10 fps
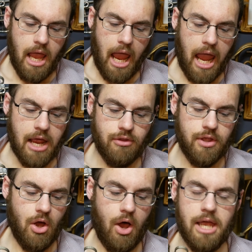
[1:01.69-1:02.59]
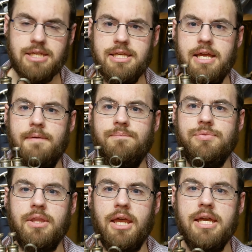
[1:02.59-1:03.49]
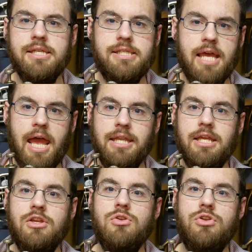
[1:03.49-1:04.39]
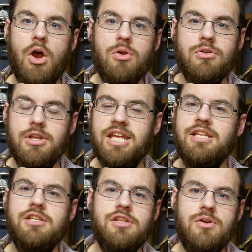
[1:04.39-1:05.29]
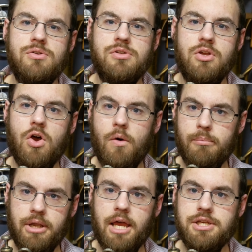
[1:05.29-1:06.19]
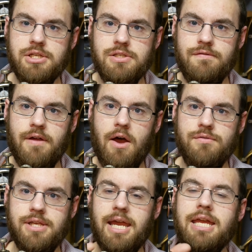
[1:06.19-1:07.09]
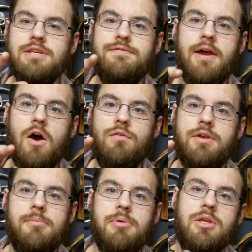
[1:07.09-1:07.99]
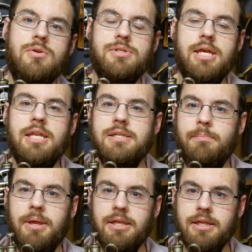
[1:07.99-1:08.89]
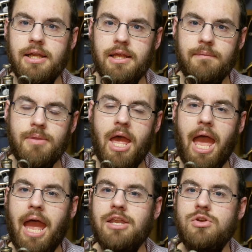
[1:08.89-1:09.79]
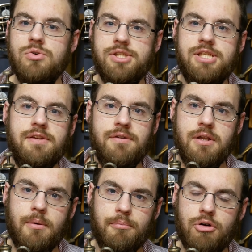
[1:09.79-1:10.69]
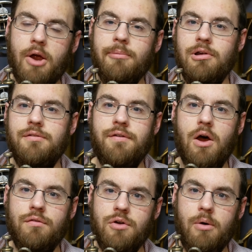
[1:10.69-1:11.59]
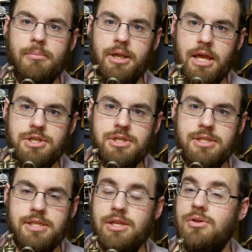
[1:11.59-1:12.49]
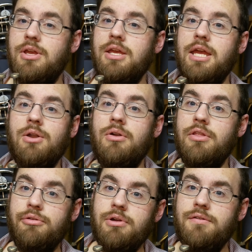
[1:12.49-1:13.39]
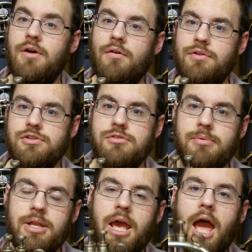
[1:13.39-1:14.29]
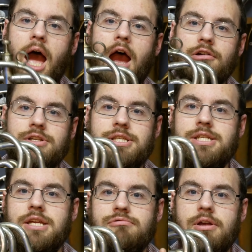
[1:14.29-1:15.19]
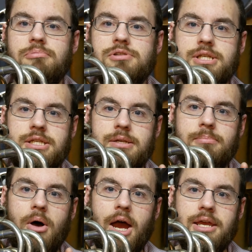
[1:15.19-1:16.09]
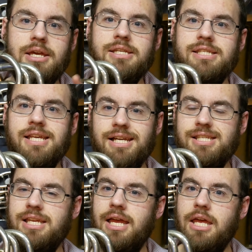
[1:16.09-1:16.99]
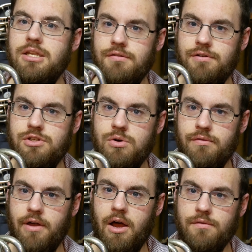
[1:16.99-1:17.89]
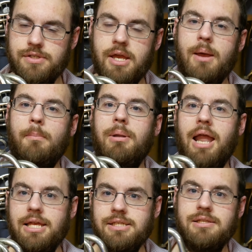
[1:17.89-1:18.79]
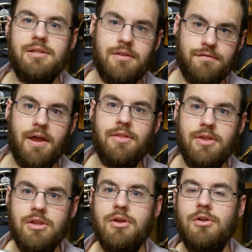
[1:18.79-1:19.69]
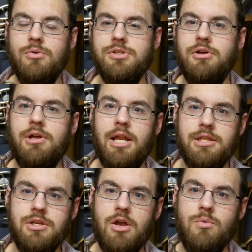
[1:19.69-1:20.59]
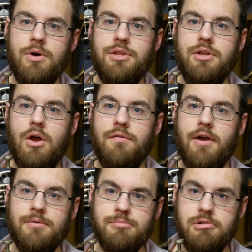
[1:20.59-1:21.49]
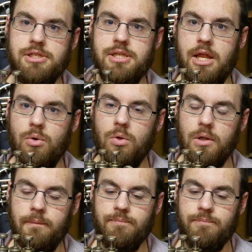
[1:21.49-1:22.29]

And the idea is that you don't need to use combinations of valves. Each valve can be used independently, and your 7 primary valve combinations that you can get on a 3-valve instrument are instead represented by 6 individual valves, plus the fact that you can also create a tone with no valves pressed at all.